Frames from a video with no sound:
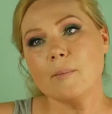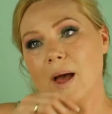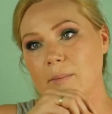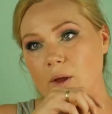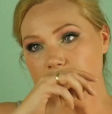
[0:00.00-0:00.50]

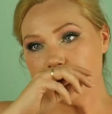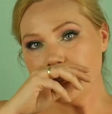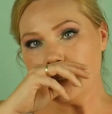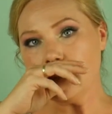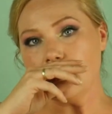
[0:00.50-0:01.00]
I'm going to
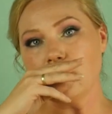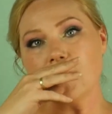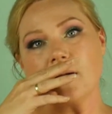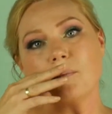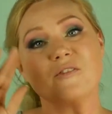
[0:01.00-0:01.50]
be
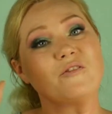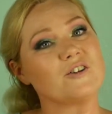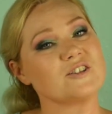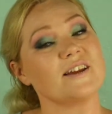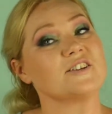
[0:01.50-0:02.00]
putting on my
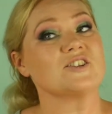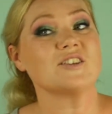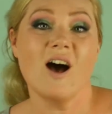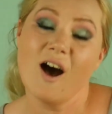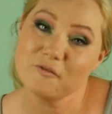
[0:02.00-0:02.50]
false lashes
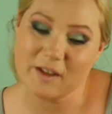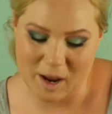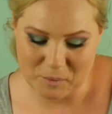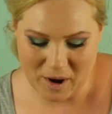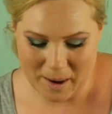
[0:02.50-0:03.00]
off
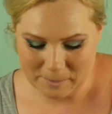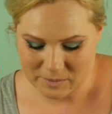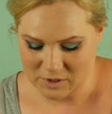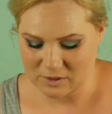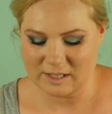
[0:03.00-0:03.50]
camera.
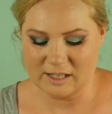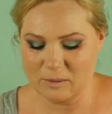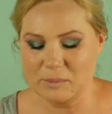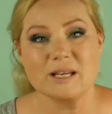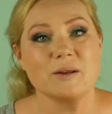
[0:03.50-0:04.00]
It's a little
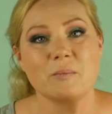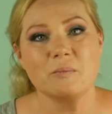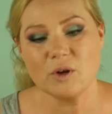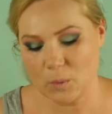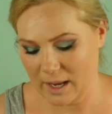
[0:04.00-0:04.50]
bit
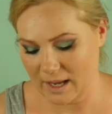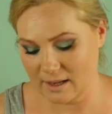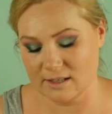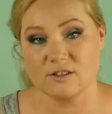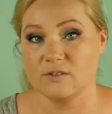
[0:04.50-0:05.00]
quick
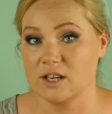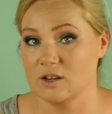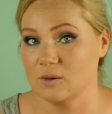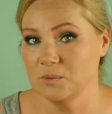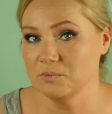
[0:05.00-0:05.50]
and this
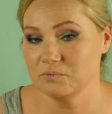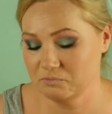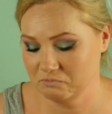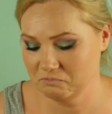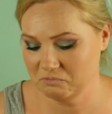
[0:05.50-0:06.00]
video
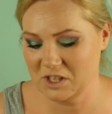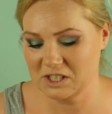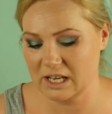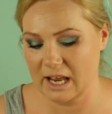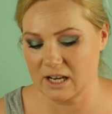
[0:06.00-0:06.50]

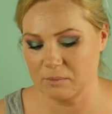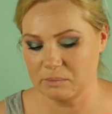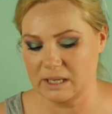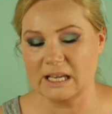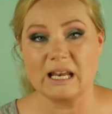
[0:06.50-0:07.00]
doesn't end up
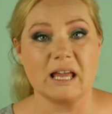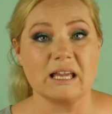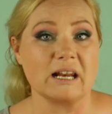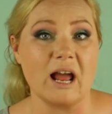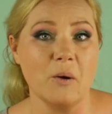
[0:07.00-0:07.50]
being like
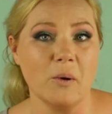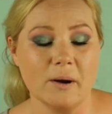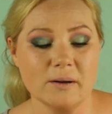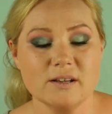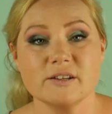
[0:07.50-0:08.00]
an
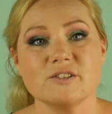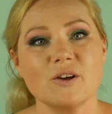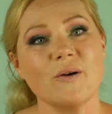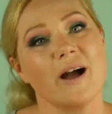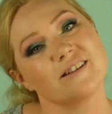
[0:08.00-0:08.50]
hour.
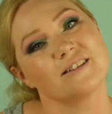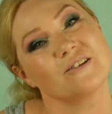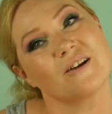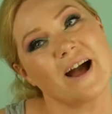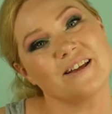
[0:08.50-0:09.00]
So I'll see
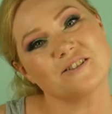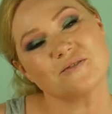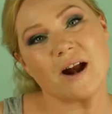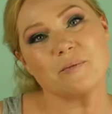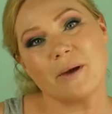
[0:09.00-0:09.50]
you guys
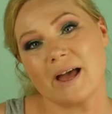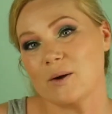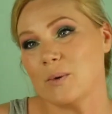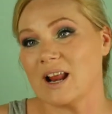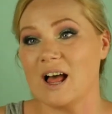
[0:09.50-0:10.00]
right back
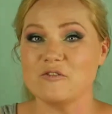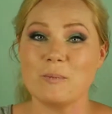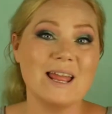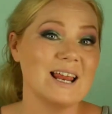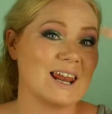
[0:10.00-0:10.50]
when I have
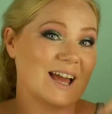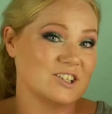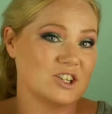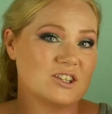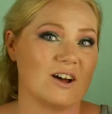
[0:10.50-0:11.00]
my
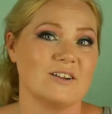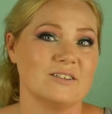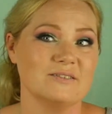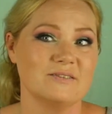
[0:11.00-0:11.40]
lashes on.